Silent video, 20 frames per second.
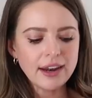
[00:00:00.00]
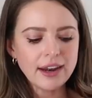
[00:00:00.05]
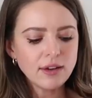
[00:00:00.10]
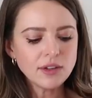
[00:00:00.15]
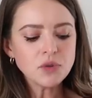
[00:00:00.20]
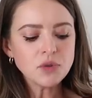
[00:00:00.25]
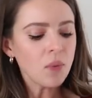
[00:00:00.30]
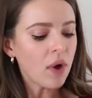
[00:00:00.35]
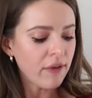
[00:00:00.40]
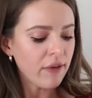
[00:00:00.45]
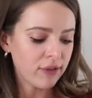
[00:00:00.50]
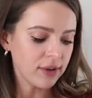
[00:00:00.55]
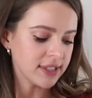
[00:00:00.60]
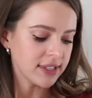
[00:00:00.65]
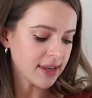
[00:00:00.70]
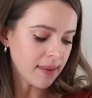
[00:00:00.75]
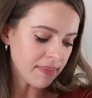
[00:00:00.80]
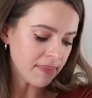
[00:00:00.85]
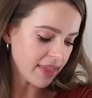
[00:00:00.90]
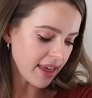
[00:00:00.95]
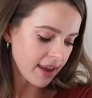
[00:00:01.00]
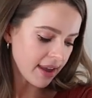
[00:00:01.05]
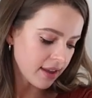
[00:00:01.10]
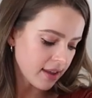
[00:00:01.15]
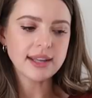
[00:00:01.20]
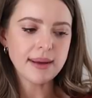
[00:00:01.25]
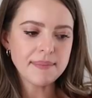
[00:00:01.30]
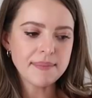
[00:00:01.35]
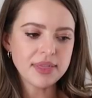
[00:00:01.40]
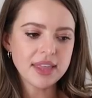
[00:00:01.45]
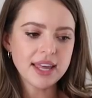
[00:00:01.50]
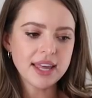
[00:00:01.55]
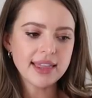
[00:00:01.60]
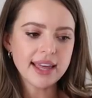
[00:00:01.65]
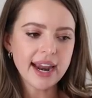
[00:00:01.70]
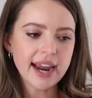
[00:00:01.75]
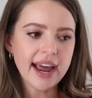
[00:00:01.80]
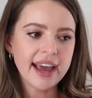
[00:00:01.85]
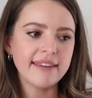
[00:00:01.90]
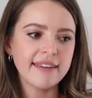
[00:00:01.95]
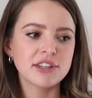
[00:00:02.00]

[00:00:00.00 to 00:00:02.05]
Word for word: I know it's waffle something. Something that I